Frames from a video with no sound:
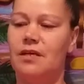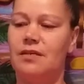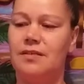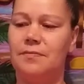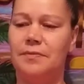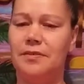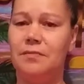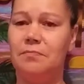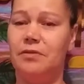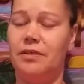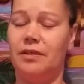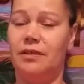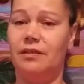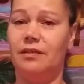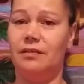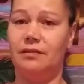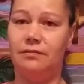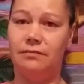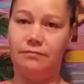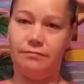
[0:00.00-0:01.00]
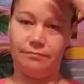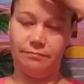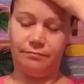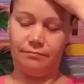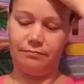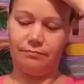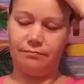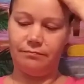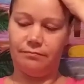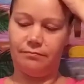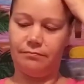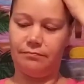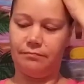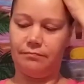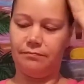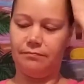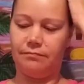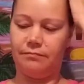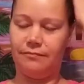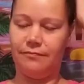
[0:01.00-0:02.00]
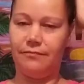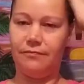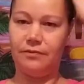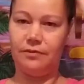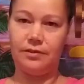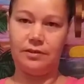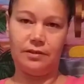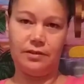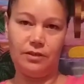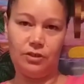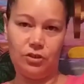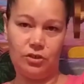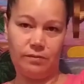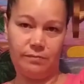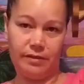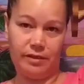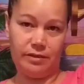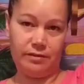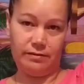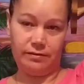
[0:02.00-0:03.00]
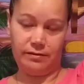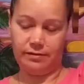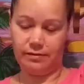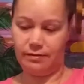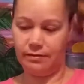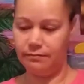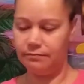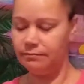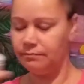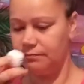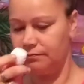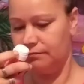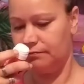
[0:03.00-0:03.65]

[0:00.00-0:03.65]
it smells pretty good. I'll just condition my hair right there.